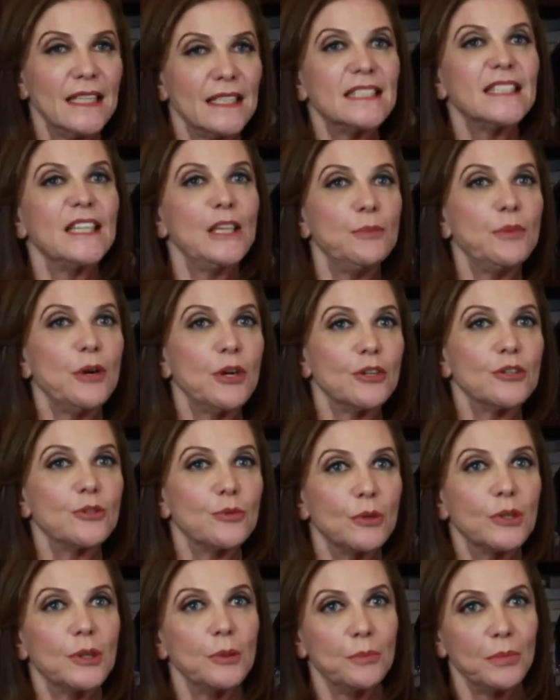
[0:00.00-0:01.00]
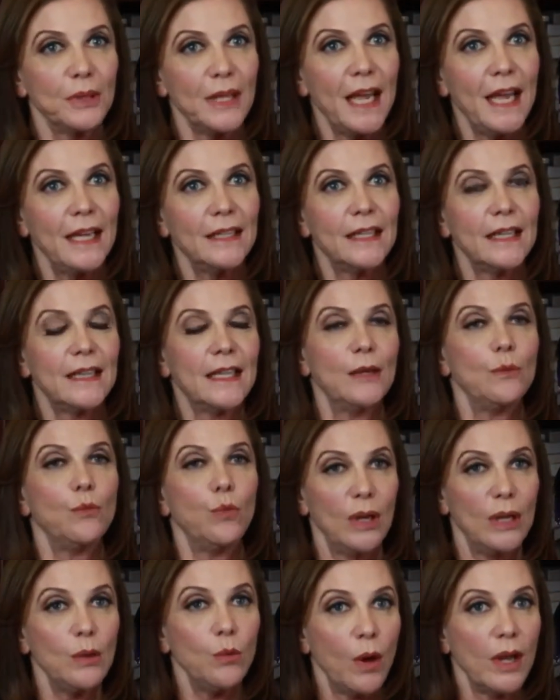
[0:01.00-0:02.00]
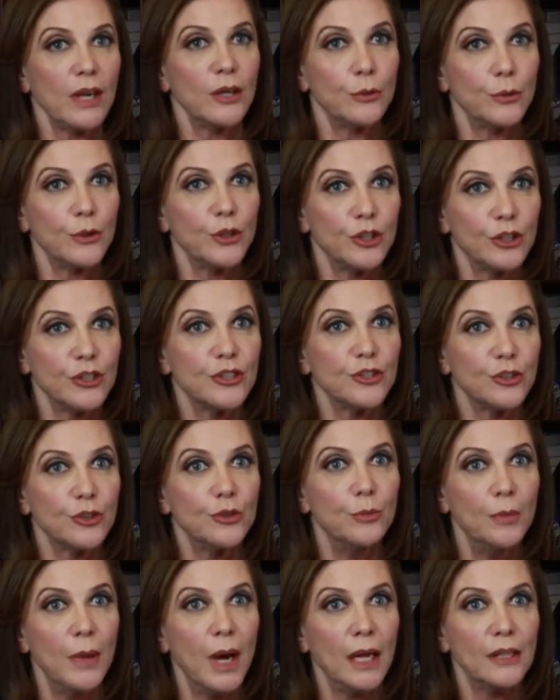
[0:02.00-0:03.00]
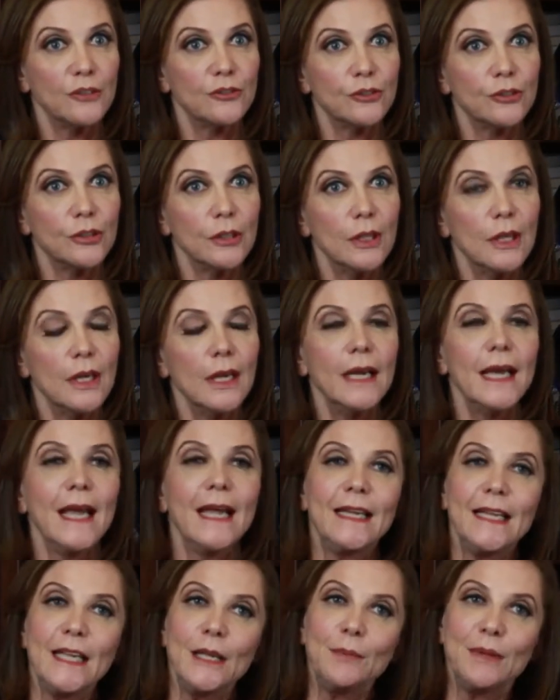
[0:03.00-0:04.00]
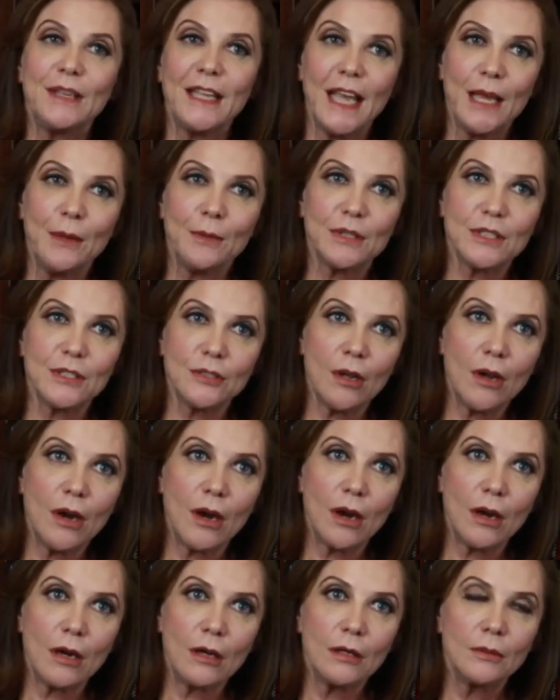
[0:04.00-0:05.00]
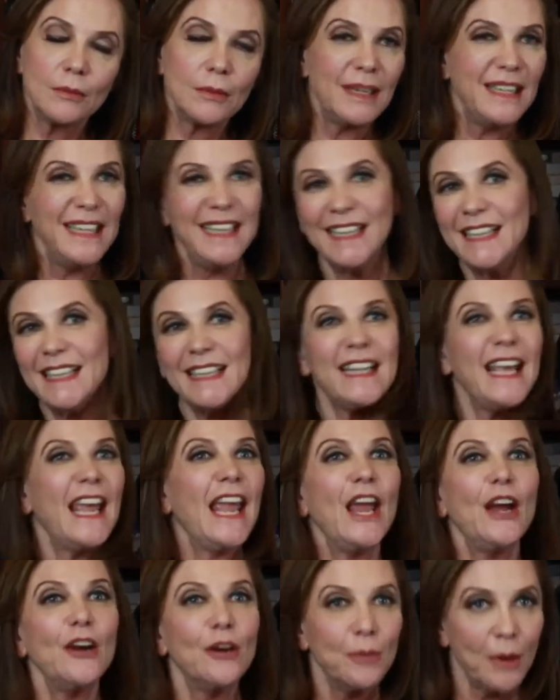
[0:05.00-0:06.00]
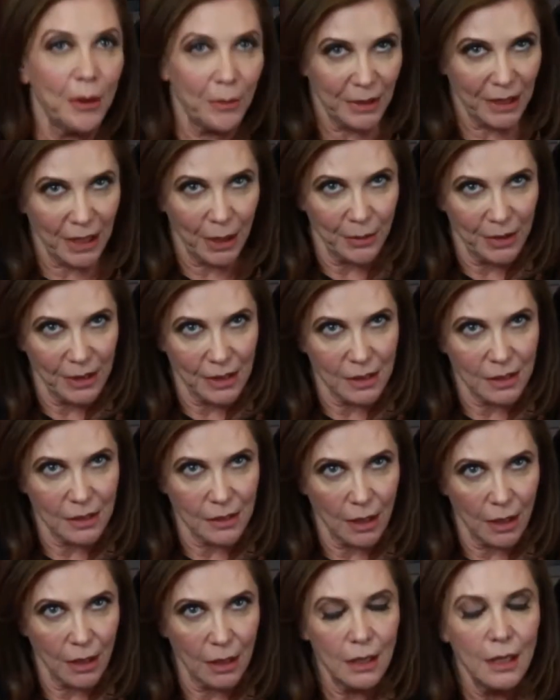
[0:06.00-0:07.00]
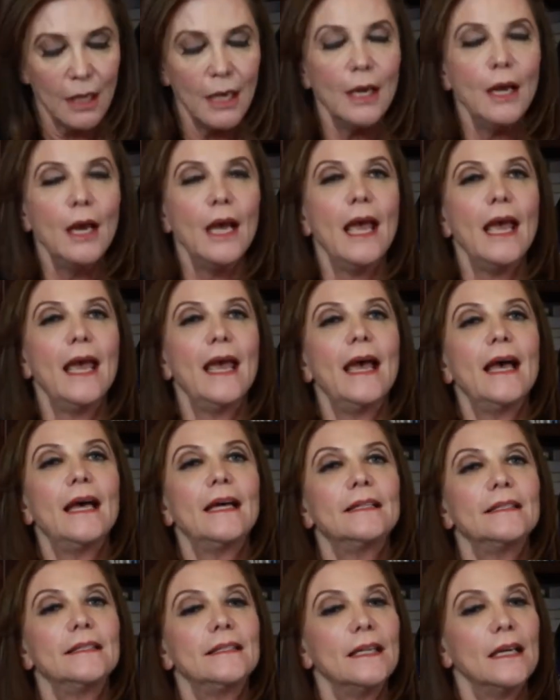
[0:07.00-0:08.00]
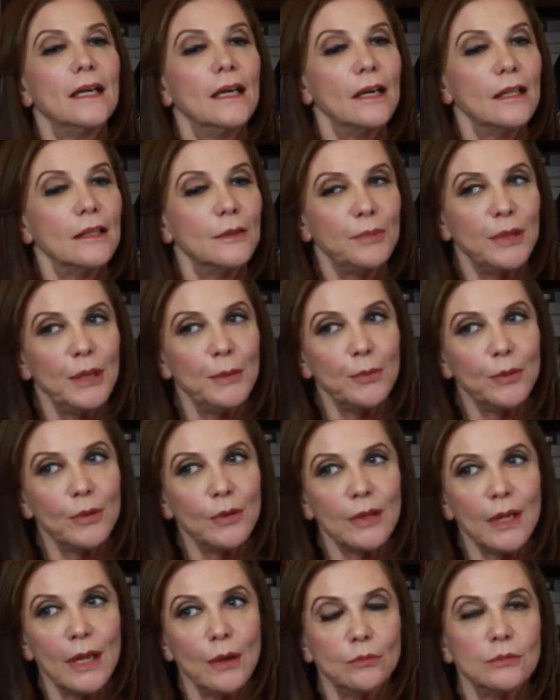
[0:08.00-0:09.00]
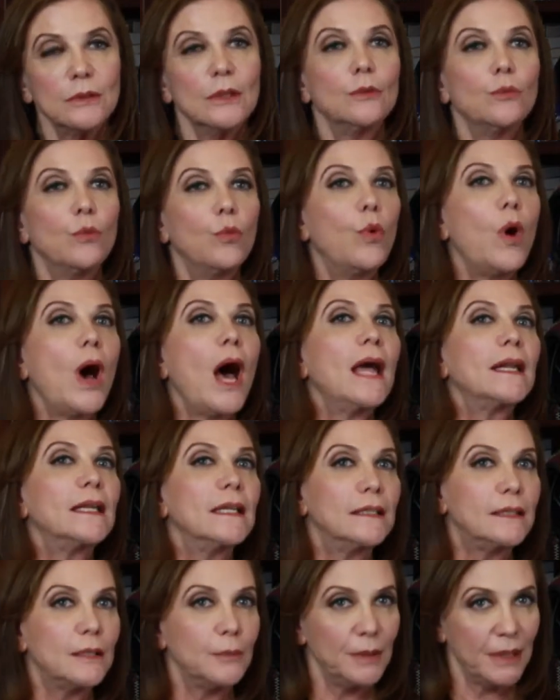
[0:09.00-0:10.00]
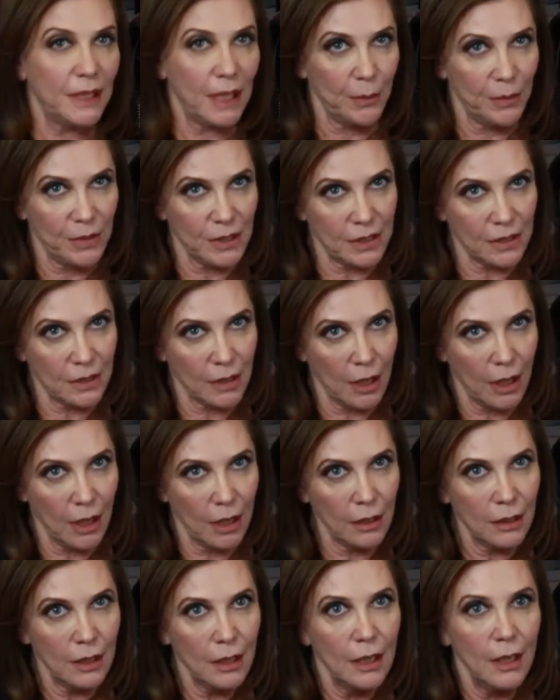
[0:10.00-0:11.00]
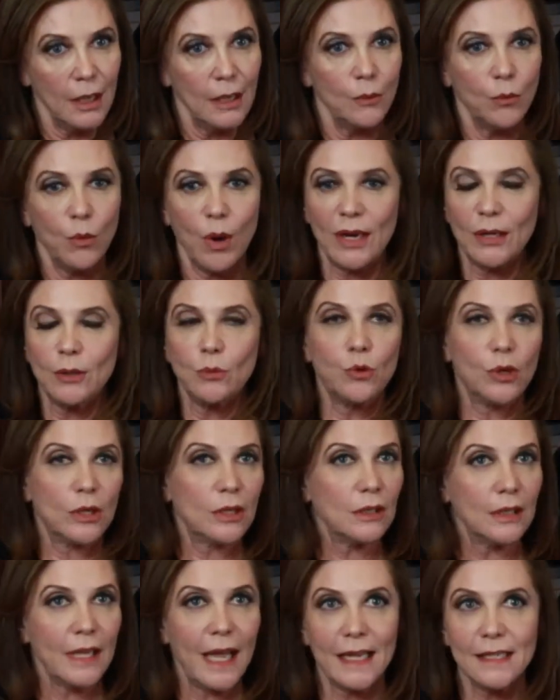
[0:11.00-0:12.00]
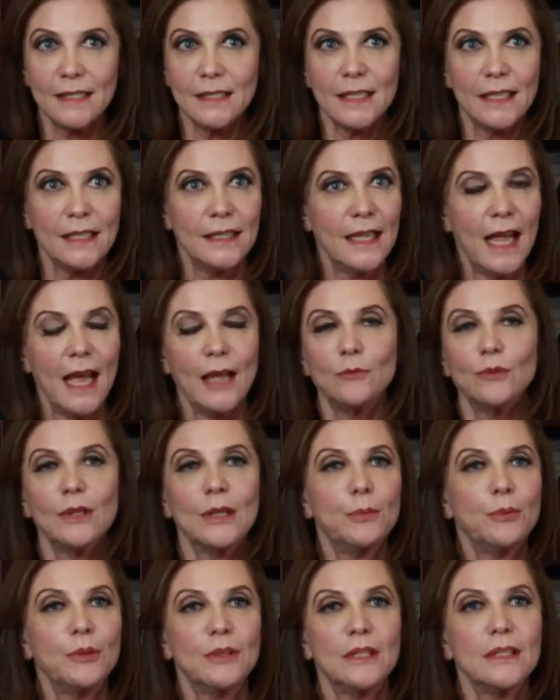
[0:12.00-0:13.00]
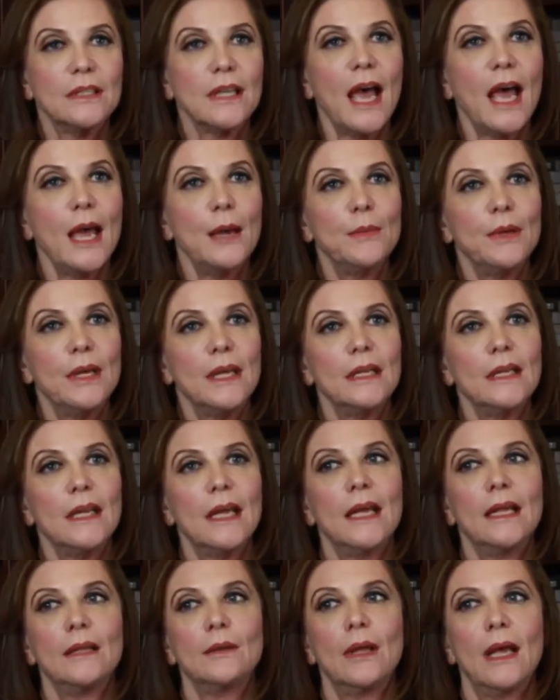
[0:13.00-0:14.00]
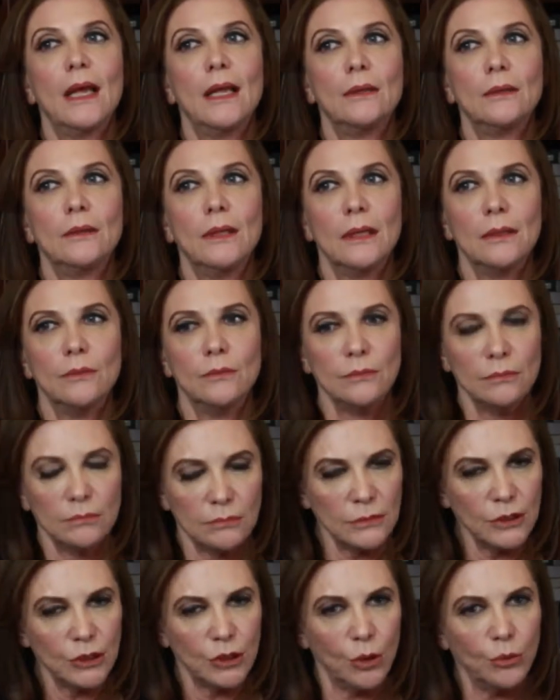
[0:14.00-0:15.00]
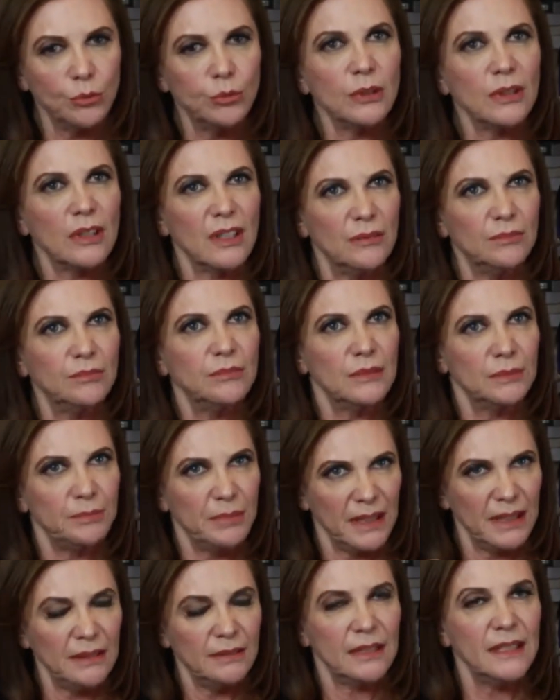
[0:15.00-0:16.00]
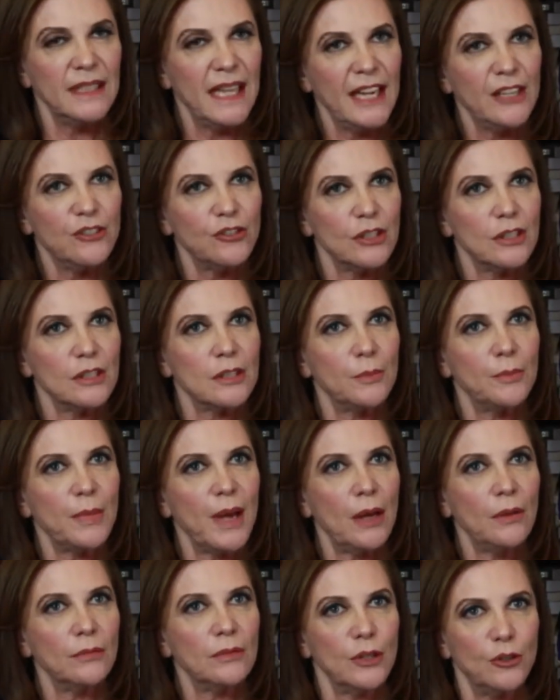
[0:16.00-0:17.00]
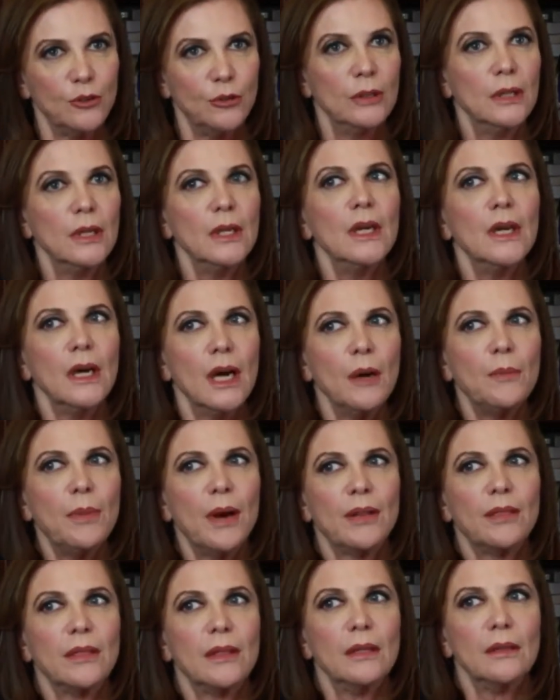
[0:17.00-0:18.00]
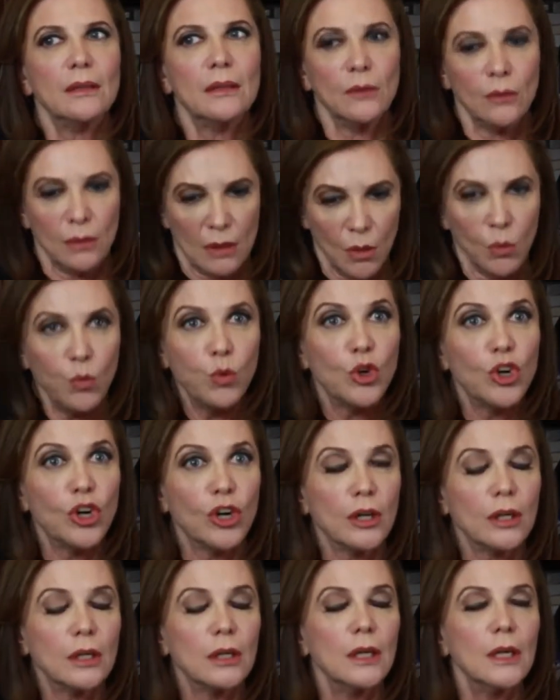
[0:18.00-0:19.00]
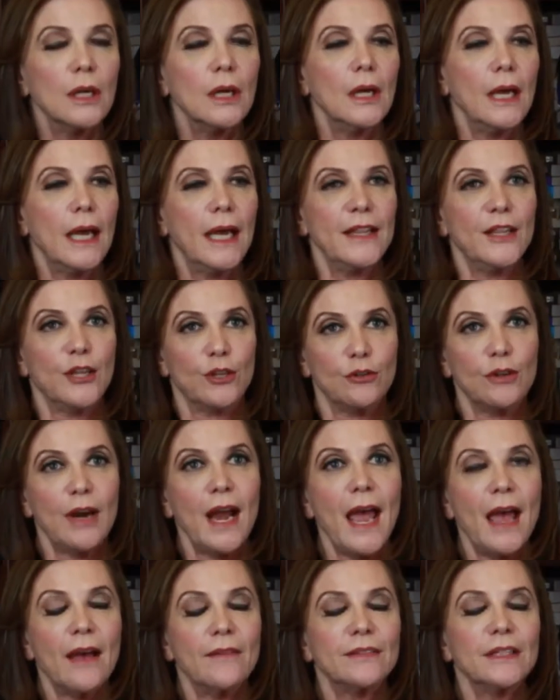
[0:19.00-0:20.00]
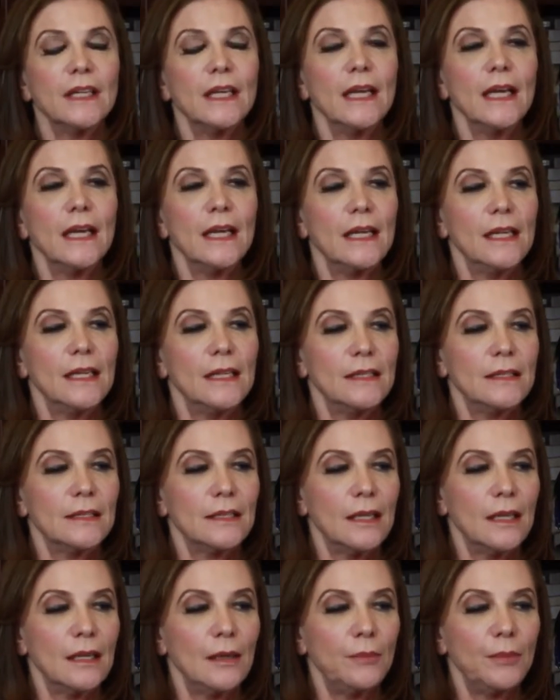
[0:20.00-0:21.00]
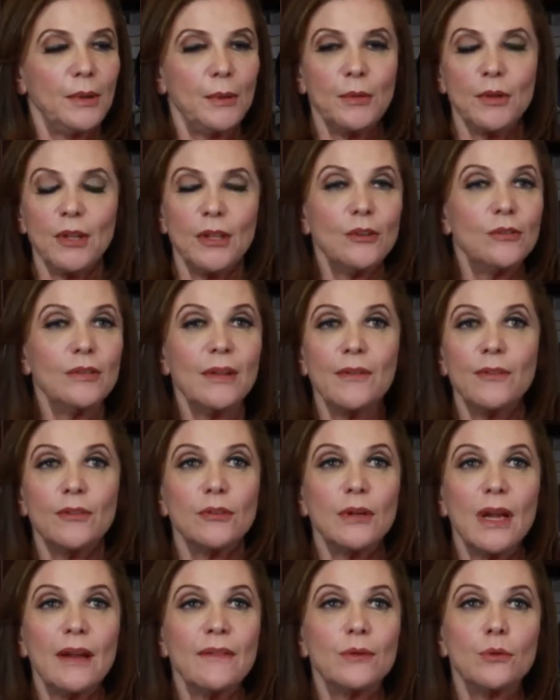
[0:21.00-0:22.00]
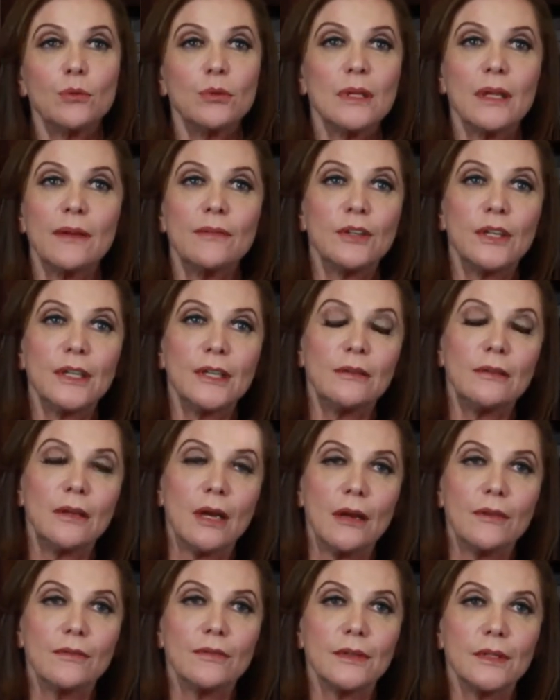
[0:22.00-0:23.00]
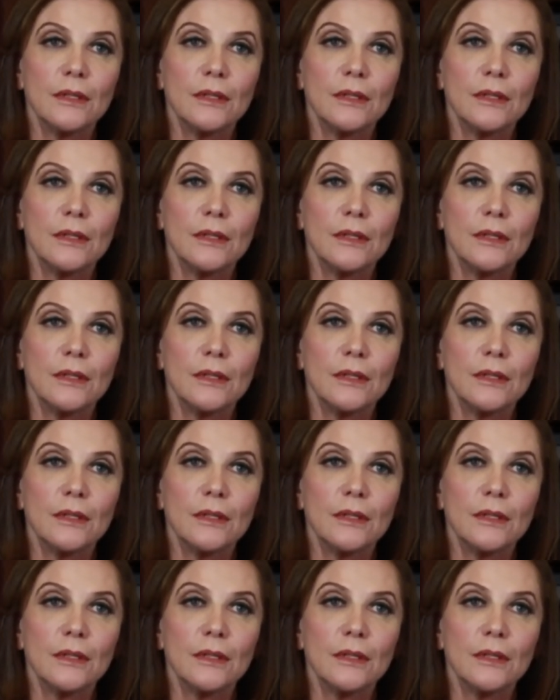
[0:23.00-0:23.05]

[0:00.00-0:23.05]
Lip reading: His scene partners would complain that he wanted to rehearse too much, and he became a star, and he didn't care about becoming a star. And the people that wanted to become a star wanted to work less and not really put the time in and really be tenacious about the work and the craft is people that you never ever will ever hear of.